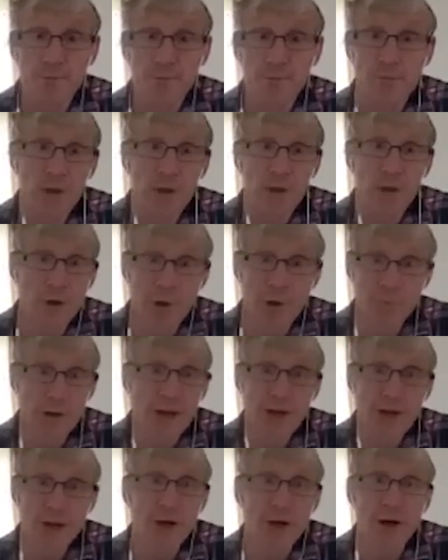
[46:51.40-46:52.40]
rear
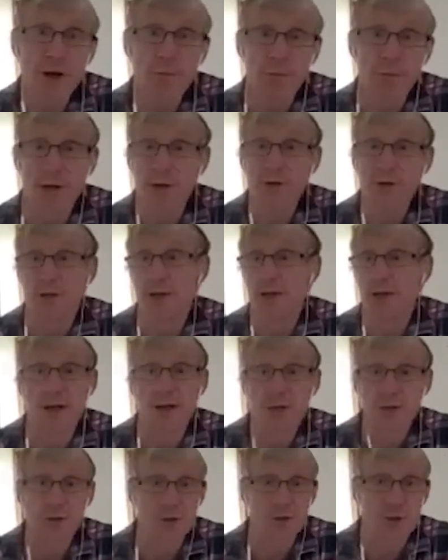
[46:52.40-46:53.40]
young, because the
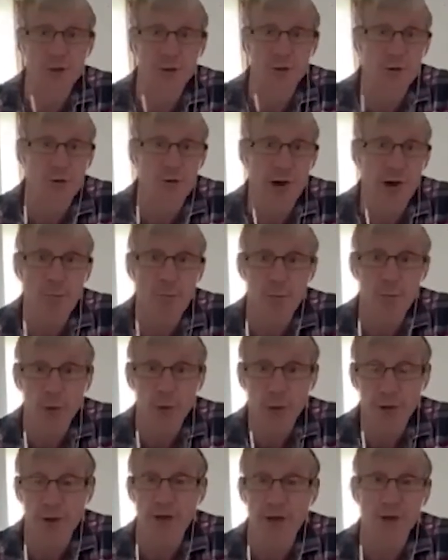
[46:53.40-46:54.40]
nests are sort of trampled,
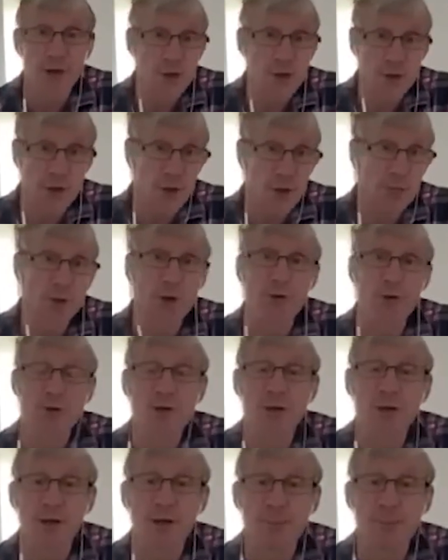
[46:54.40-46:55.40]
they're disturbed
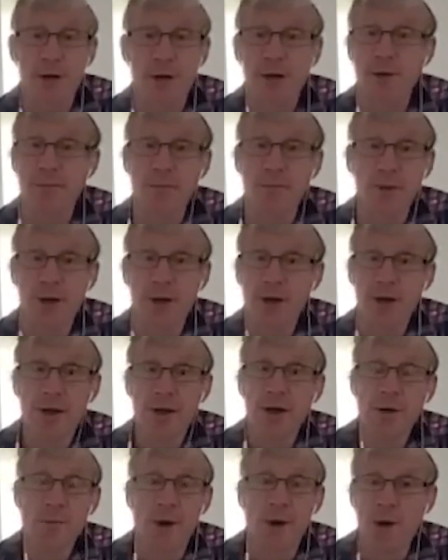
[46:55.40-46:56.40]
constantly by
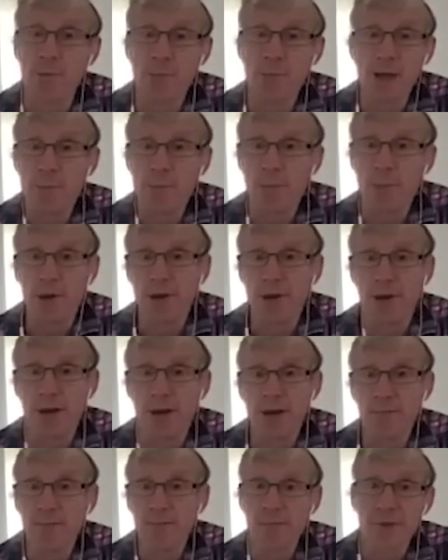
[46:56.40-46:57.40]
people and
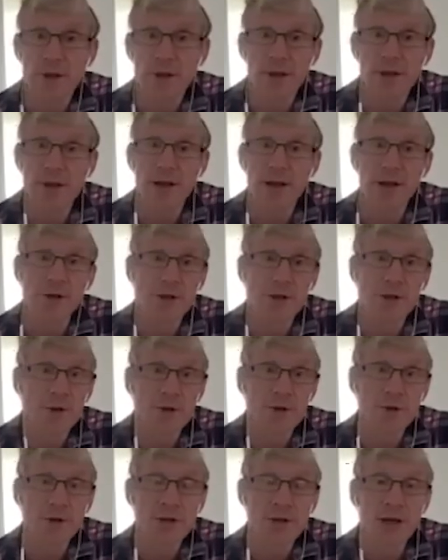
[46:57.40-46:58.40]
their
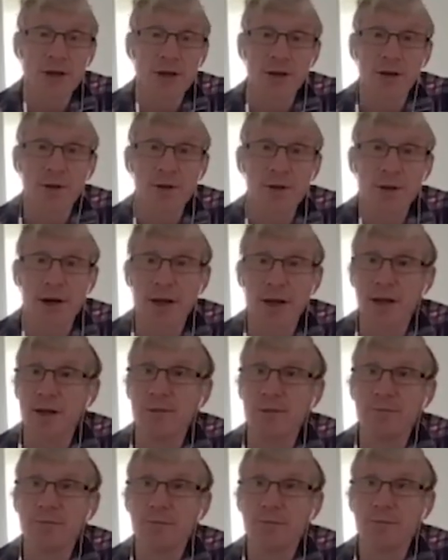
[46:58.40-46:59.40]
dogs. So,
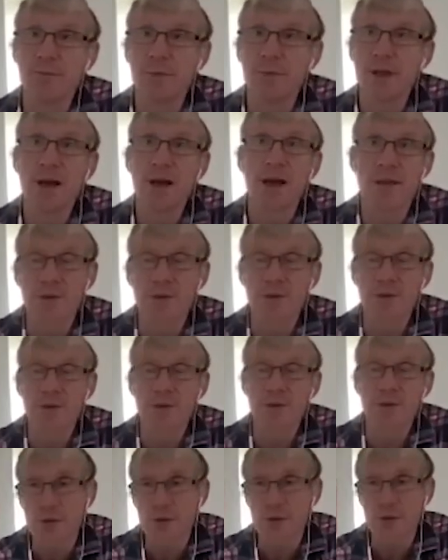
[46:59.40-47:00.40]
and yeah, I
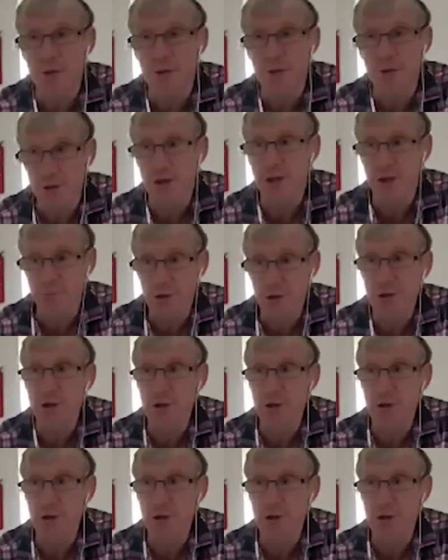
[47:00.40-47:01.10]
think there's other issues with